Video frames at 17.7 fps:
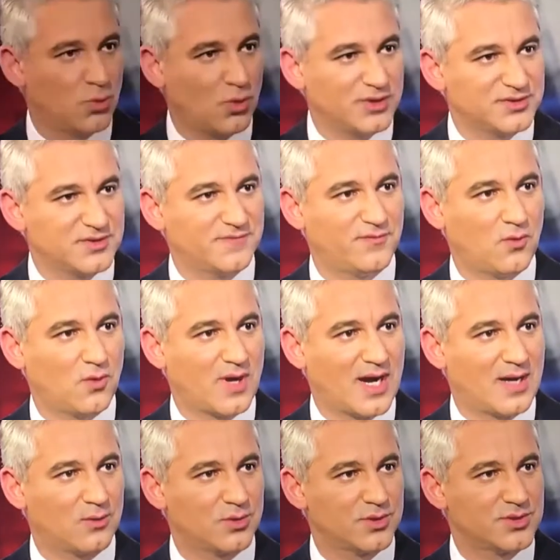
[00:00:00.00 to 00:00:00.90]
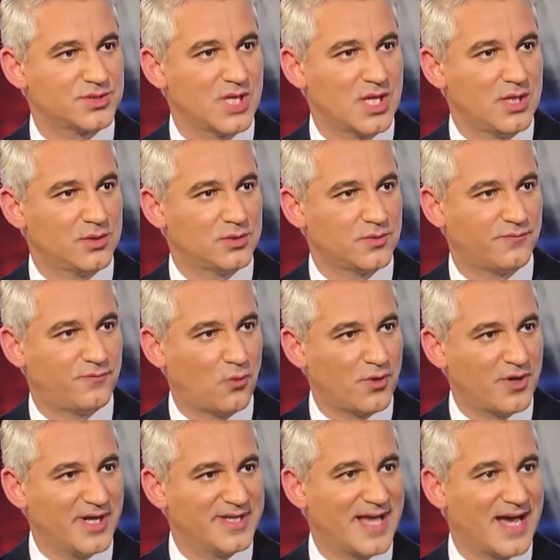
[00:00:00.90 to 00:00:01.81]
24 hours to
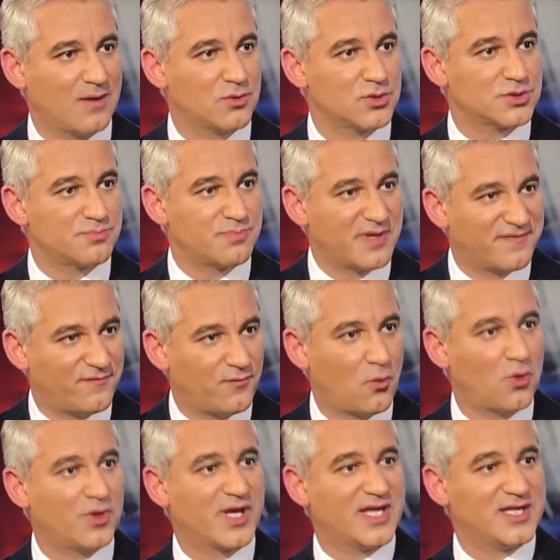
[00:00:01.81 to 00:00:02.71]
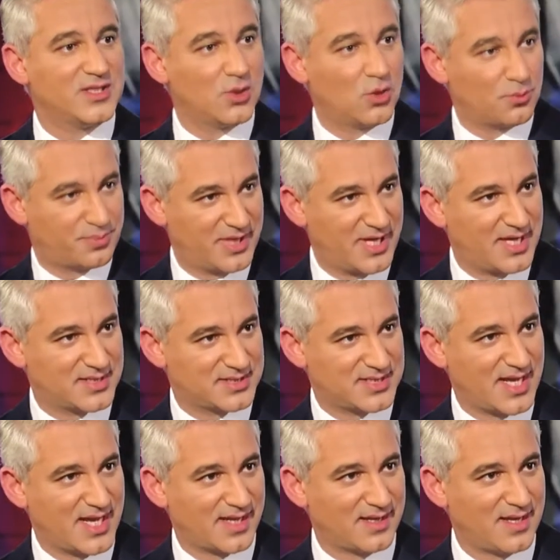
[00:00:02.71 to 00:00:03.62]
48 hours before getting your PSA.